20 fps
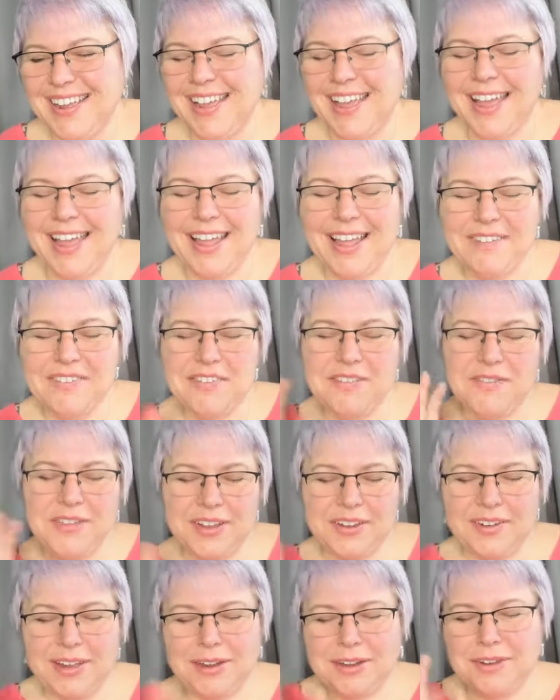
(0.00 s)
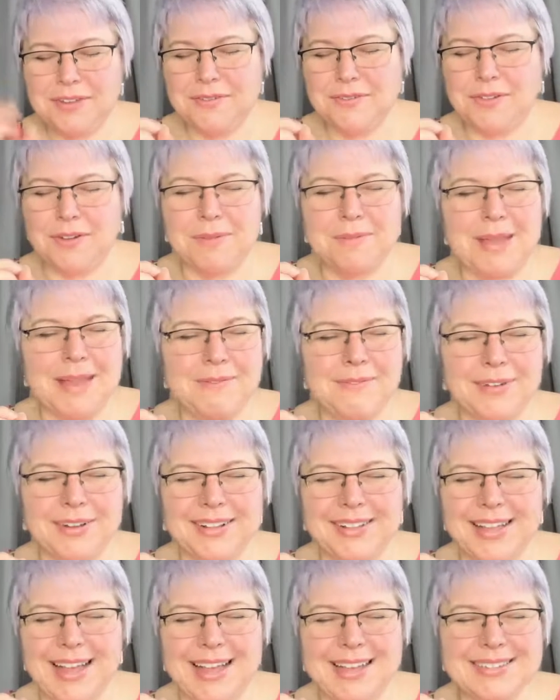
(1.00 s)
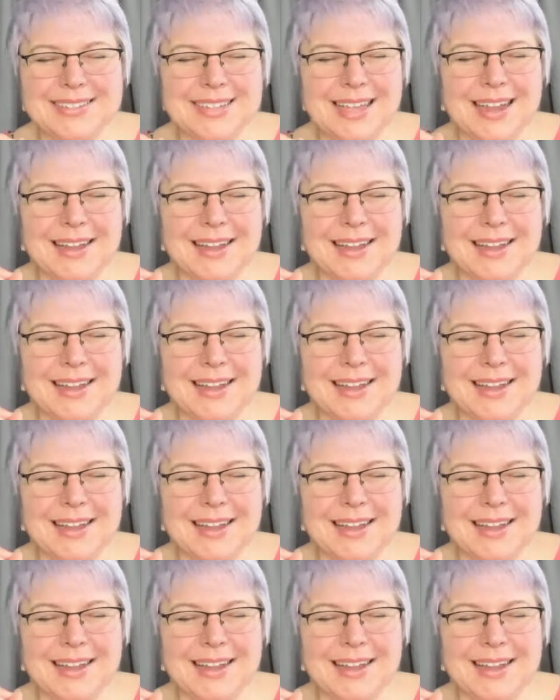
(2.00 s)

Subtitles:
I have to figure out a new format for class.